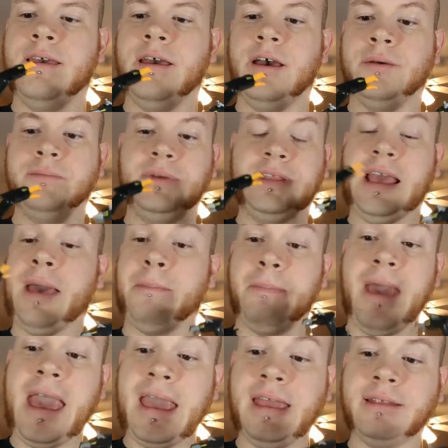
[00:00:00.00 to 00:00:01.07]
but they got
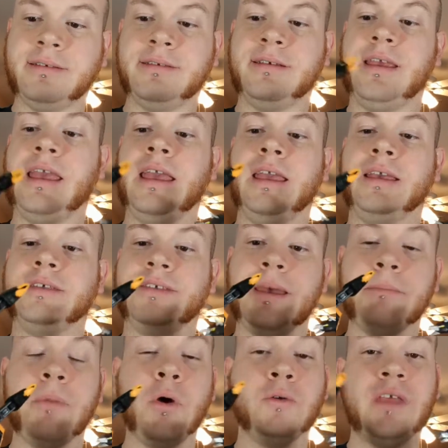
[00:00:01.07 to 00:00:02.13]
paint in
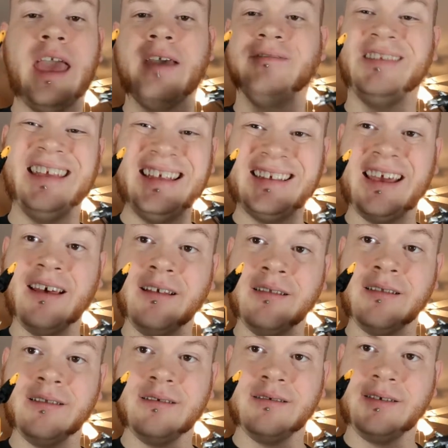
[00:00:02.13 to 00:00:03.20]
cassette mode. They have
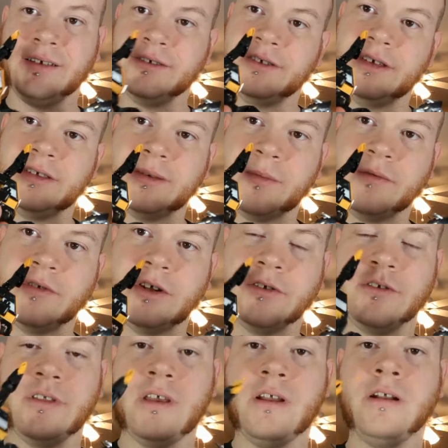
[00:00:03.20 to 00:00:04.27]
detail. You can see some of it
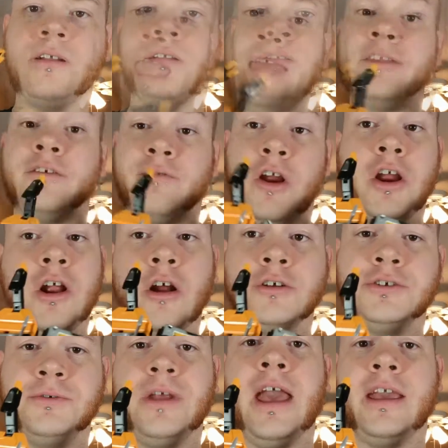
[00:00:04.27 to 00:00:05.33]
under there, and they're very
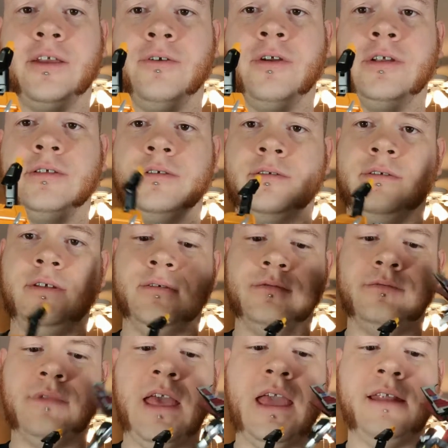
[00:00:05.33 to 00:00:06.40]
cartoon accurate. You know,
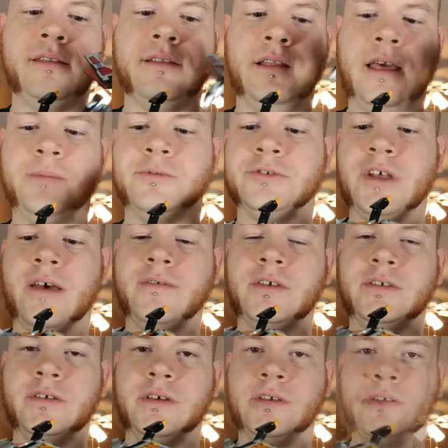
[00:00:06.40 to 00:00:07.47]
I added the labels,
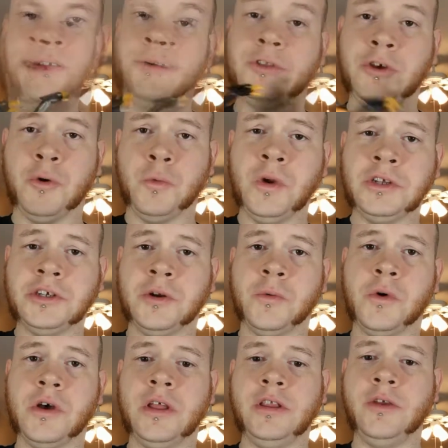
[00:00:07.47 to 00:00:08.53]
obviously. Now with the original
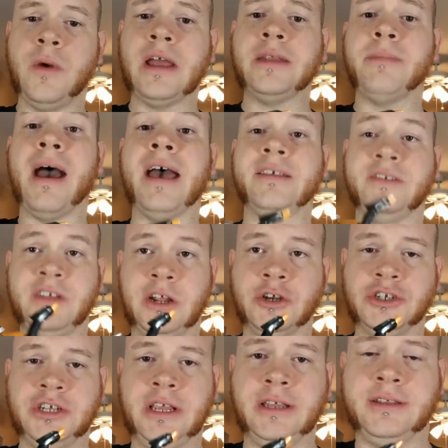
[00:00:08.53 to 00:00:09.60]
one, you had to buy a sticker
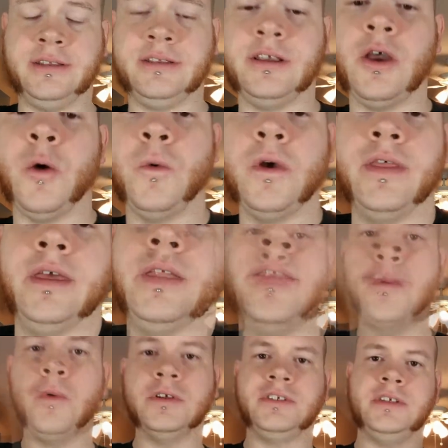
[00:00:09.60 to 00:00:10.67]
sheet to go with it.
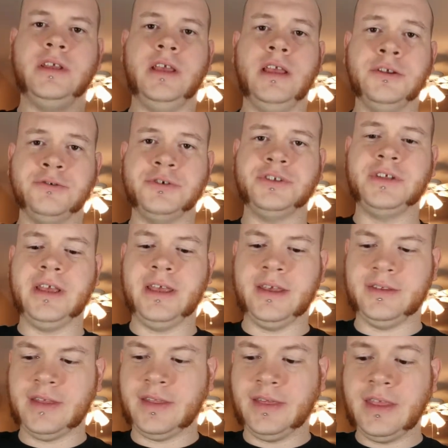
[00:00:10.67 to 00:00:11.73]
But what's interesting
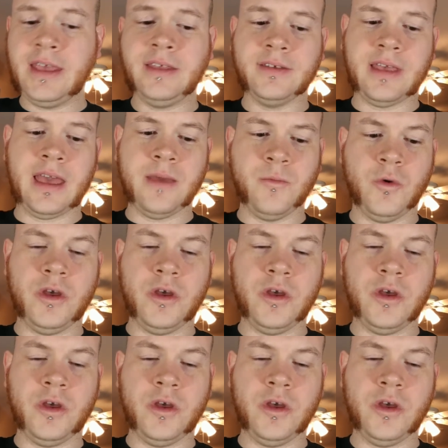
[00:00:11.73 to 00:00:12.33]
is that these came